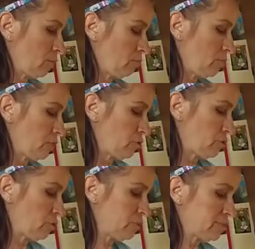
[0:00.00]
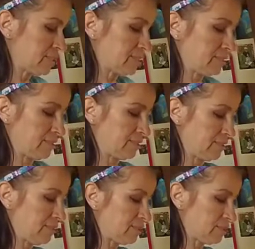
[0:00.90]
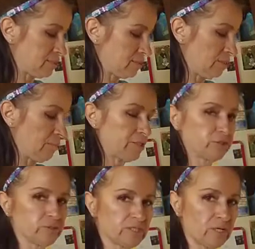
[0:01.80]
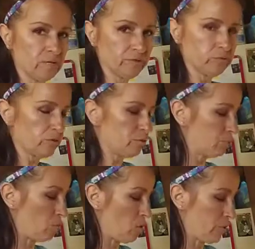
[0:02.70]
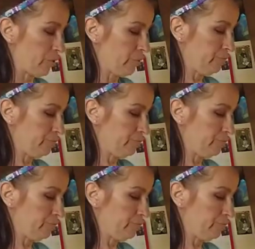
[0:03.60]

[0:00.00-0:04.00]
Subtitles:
Make sure it sits, make sure it's covered with water.